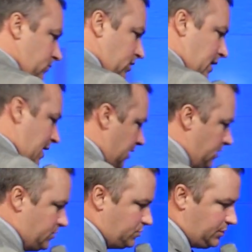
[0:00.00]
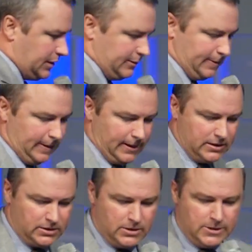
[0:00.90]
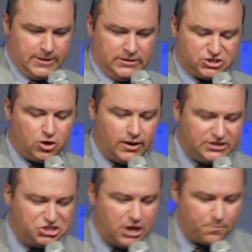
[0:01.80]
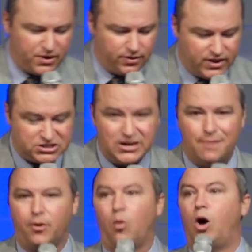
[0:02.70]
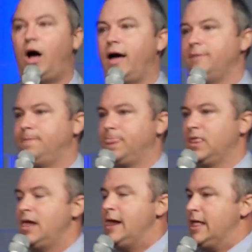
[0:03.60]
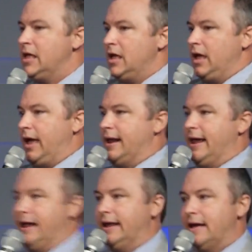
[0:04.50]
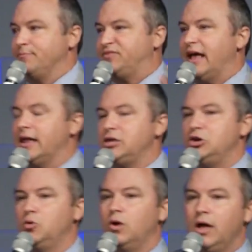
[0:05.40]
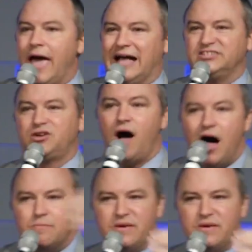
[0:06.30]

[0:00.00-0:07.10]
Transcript: Hallelujah. So let's jump into this. Number one. And I'm telling you, as God